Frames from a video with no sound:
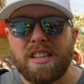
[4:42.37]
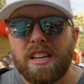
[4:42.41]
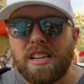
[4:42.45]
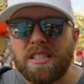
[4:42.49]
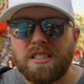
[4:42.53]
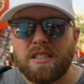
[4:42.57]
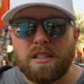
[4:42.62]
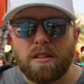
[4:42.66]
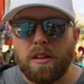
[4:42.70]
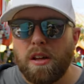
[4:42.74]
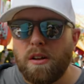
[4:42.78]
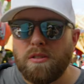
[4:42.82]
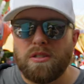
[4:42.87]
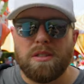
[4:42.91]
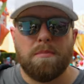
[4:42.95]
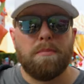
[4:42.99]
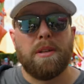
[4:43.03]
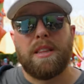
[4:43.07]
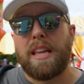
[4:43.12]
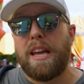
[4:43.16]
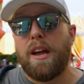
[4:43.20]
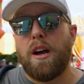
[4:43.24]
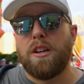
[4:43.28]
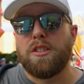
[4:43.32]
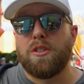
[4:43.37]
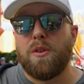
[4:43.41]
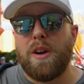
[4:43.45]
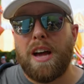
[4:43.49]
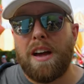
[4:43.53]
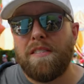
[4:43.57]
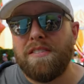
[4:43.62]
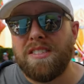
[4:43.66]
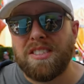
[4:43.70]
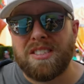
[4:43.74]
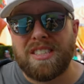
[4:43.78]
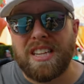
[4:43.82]
said it's closing, but they also
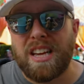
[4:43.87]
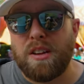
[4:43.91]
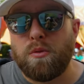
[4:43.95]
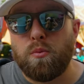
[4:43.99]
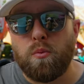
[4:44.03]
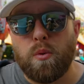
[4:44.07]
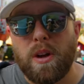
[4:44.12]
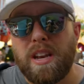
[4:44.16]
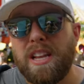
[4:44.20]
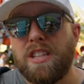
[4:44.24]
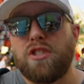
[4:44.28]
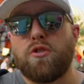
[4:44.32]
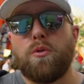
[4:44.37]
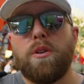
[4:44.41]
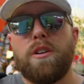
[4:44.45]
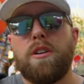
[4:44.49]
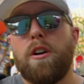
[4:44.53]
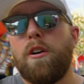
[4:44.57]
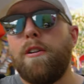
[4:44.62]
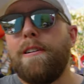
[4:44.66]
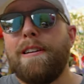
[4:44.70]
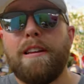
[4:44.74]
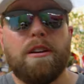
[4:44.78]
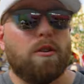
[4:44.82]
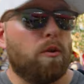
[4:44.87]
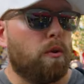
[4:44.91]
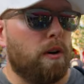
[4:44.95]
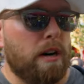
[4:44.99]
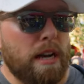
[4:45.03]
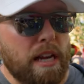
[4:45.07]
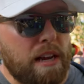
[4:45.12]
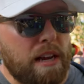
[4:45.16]
haven't said when it's returning or